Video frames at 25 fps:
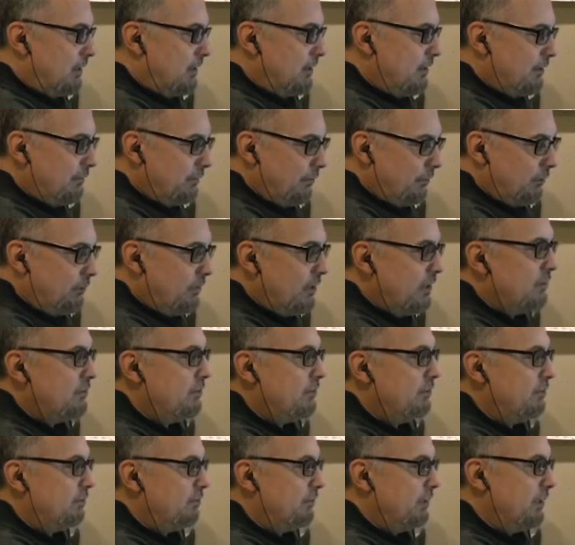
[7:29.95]
different
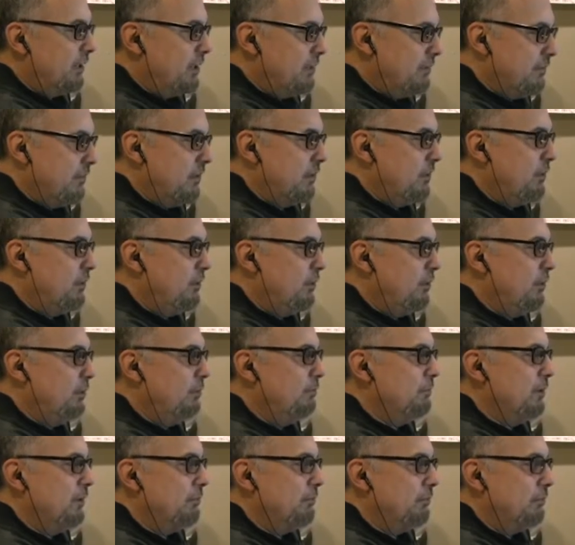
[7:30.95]
reasons for leaving their
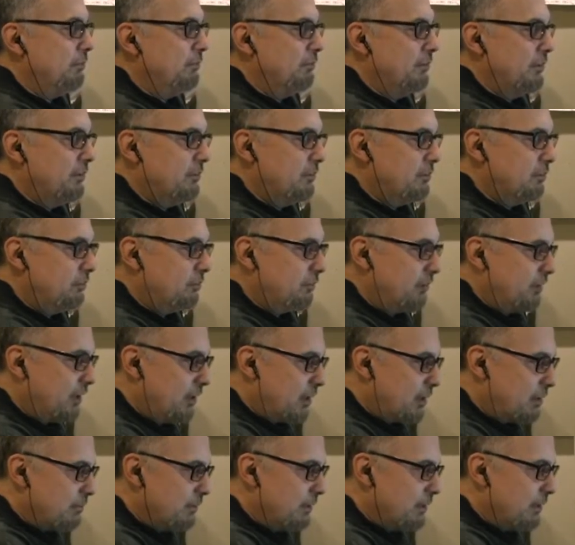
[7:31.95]
home, different reasons for
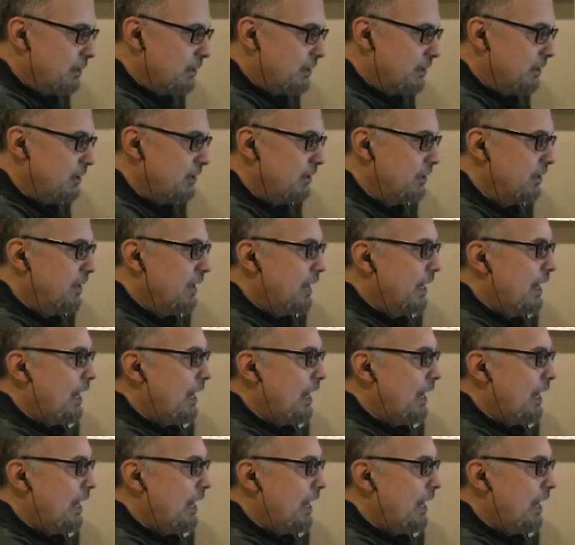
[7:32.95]
coming here,